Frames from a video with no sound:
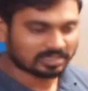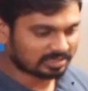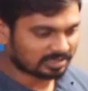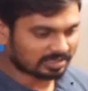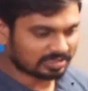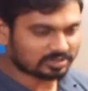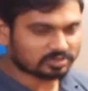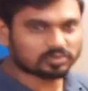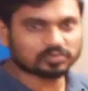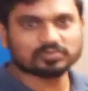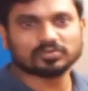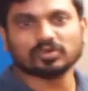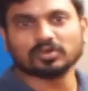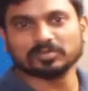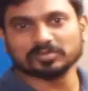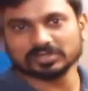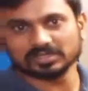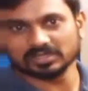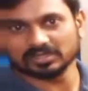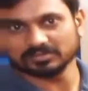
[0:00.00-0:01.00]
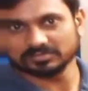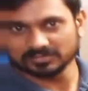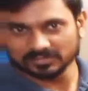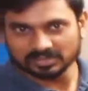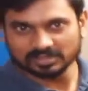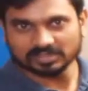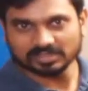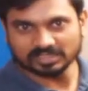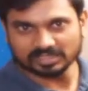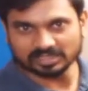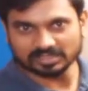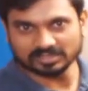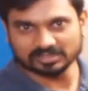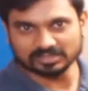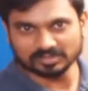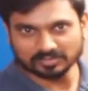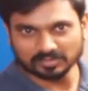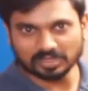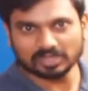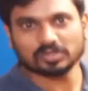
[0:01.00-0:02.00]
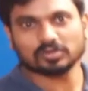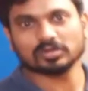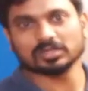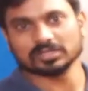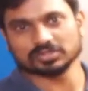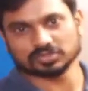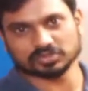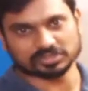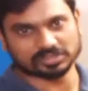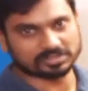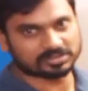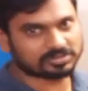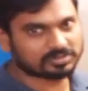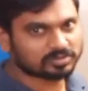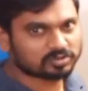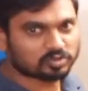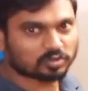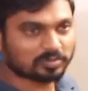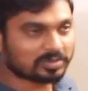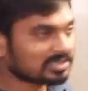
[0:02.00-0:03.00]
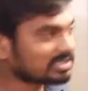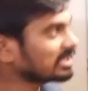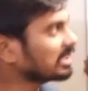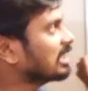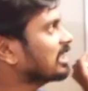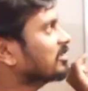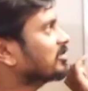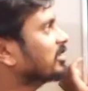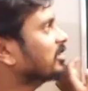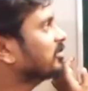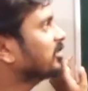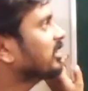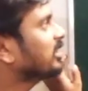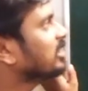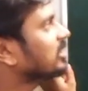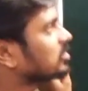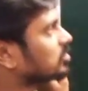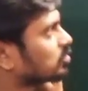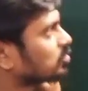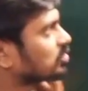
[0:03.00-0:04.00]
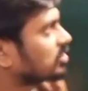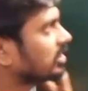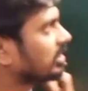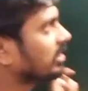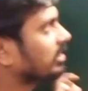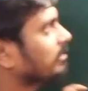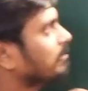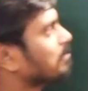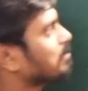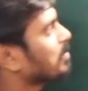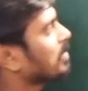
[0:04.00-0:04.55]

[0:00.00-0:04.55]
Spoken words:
and to form in a molecular state. So basically my meaning is to see